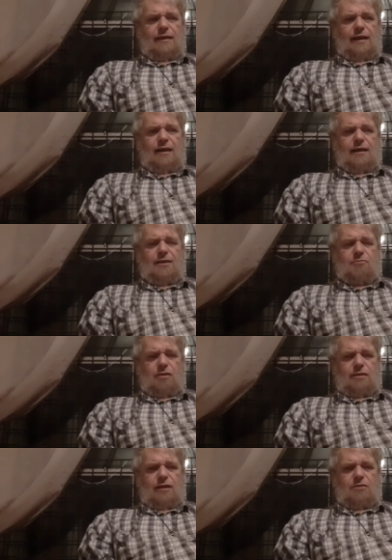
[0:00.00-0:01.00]
I had
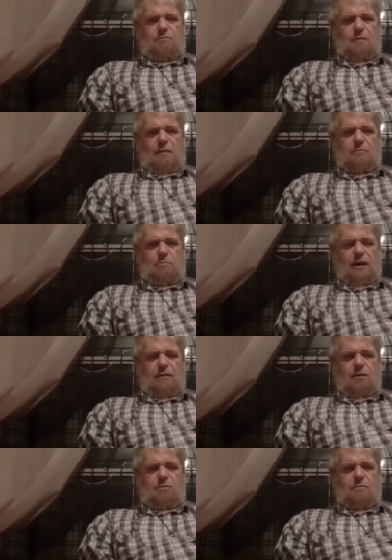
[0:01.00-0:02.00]
run out of pipe
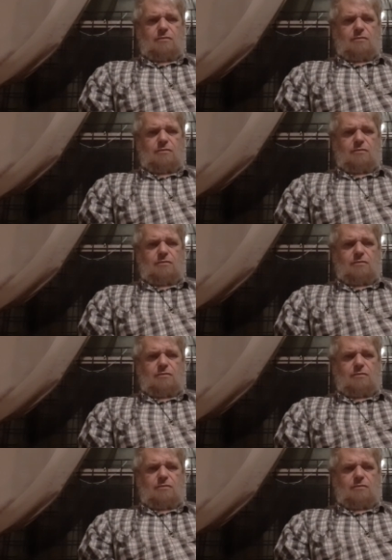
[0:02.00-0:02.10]
tobacco.